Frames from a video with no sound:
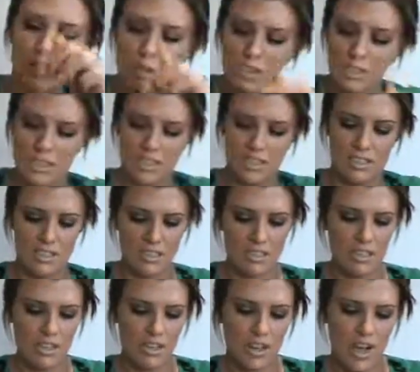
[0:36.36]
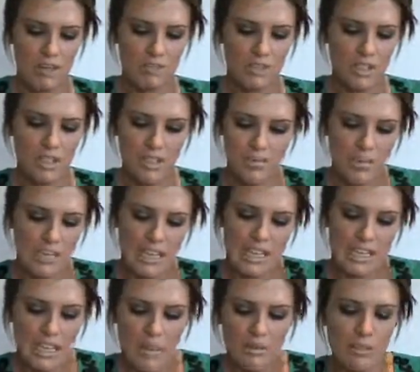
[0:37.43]
gorgeous. So I'm assuming
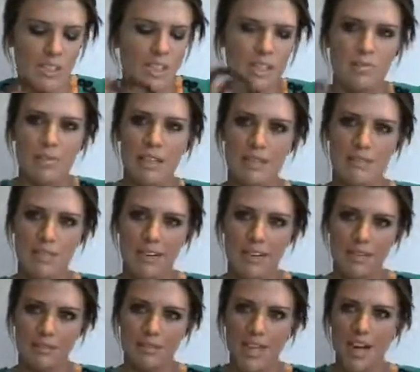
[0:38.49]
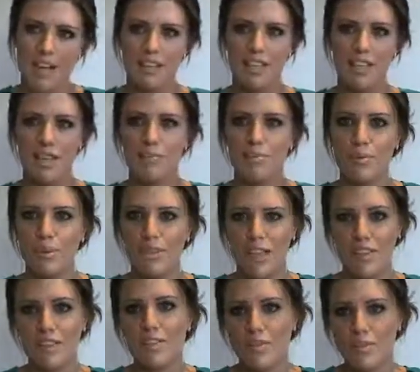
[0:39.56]
that that would just be the medium dark that you bought
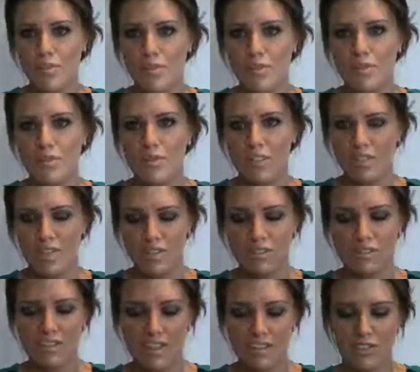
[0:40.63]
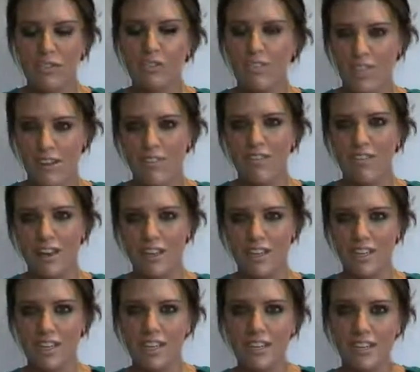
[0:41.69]
in the normal natural skin
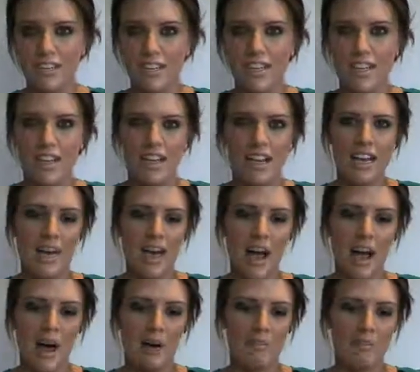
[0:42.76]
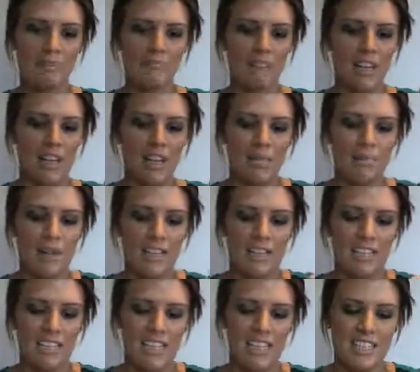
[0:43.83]
finishes. Um,
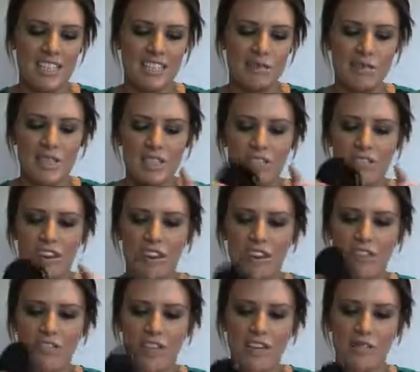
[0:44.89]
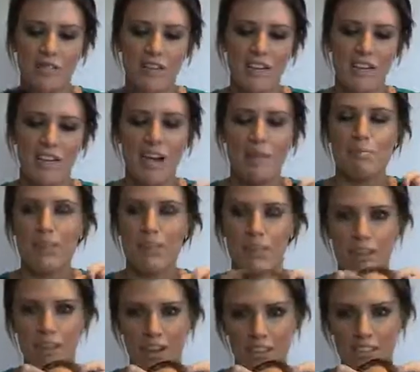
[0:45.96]
but this was the very first one and I bought
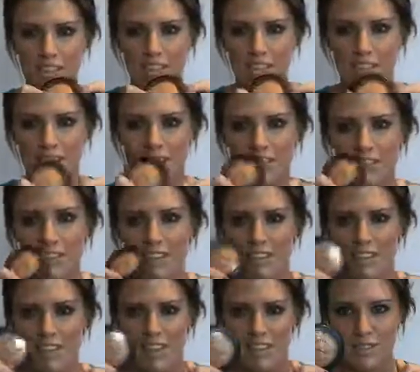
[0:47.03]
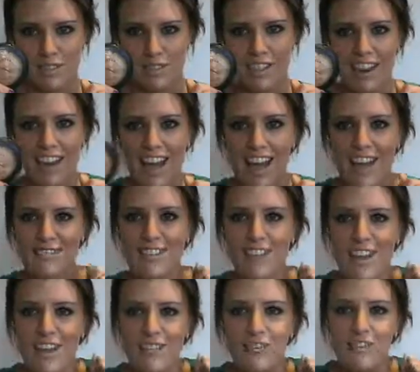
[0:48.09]
three of these and this is the last one that I have
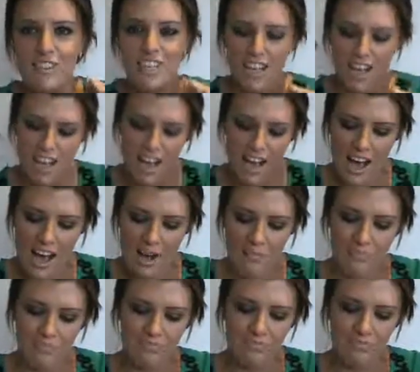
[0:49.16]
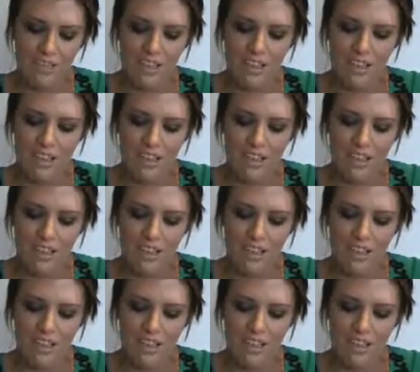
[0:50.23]
left. Um,